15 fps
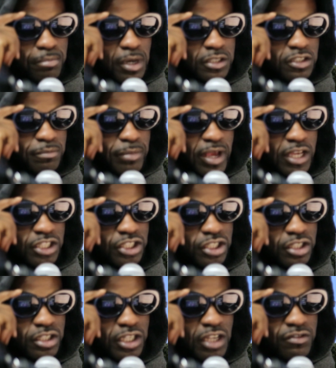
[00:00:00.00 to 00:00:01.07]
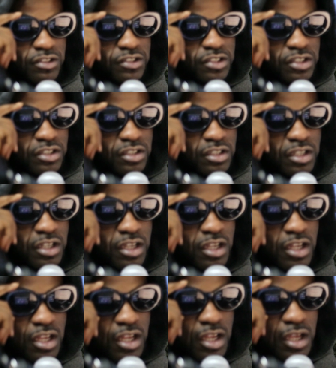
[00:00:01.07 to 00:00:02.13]
Sebastian Davidson
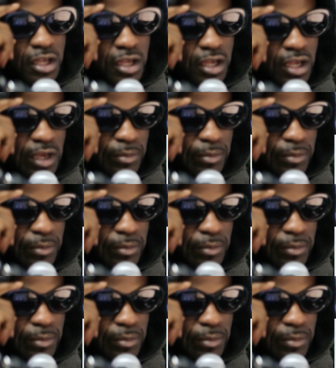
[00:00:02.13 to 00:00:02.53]
and